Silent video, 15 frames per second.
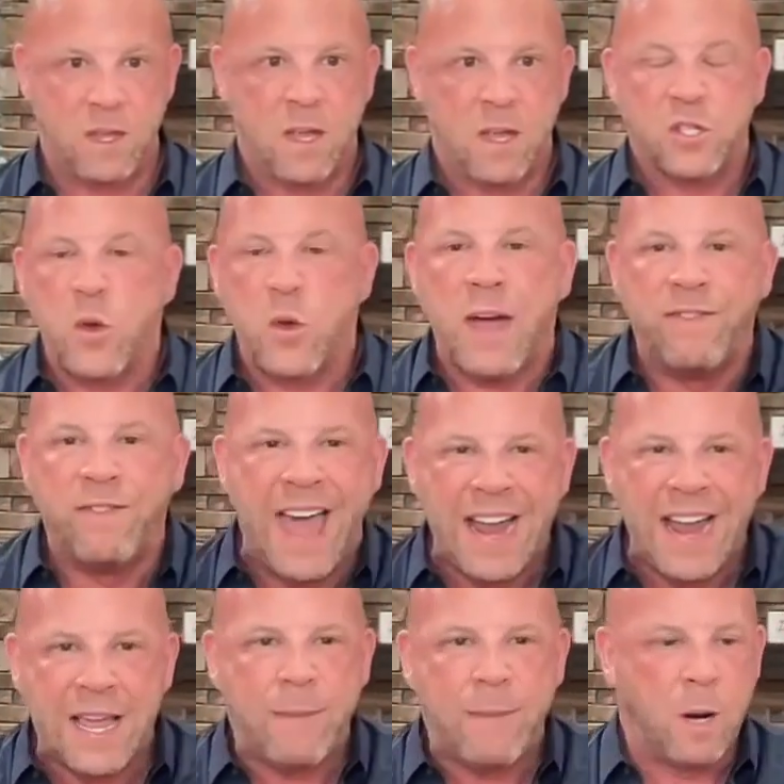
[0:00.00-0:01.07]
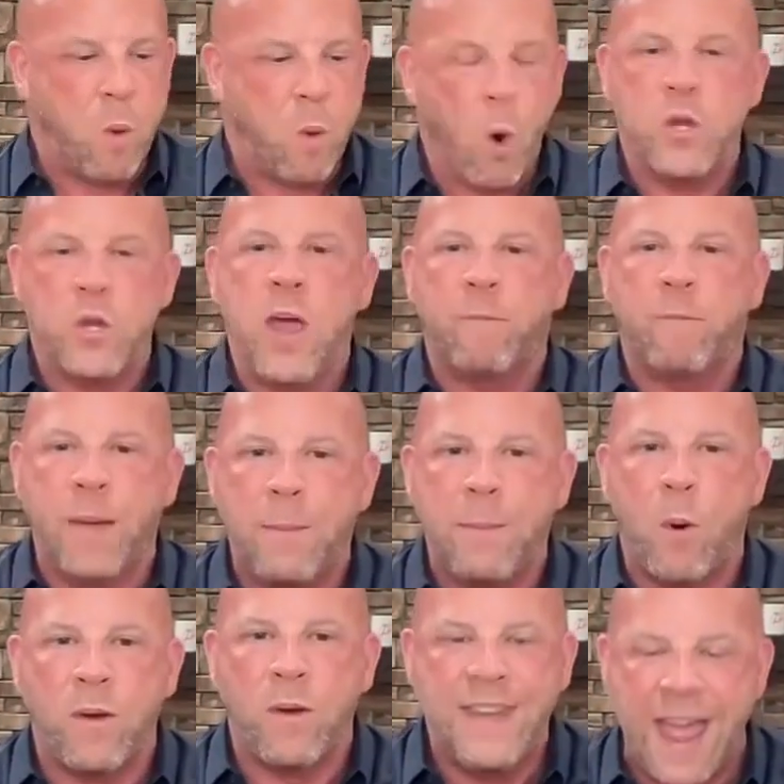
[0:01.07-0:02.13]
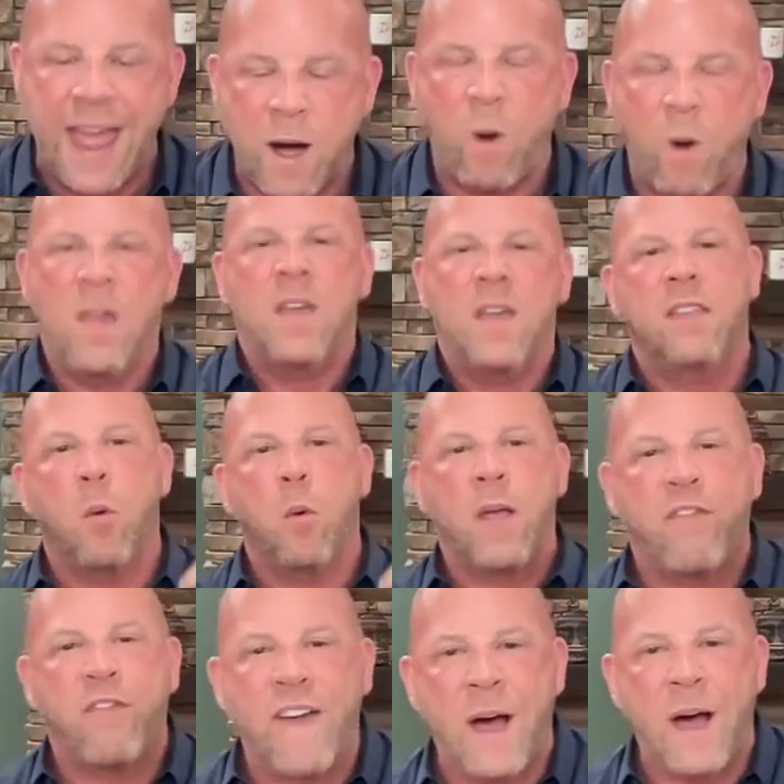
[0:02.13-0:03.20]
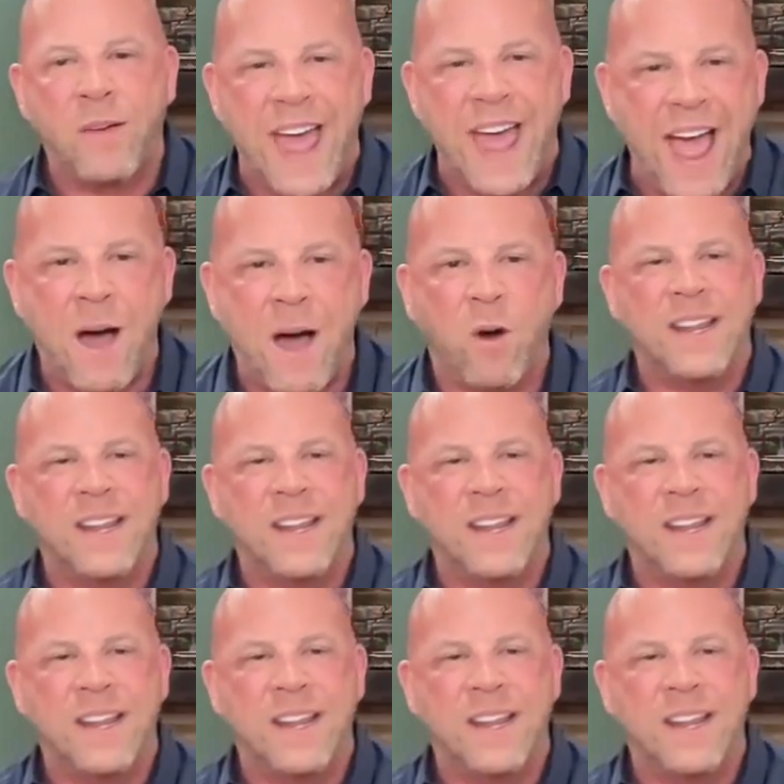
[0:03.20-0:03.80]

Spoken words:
So you have that coming on board. You have people now that we found out,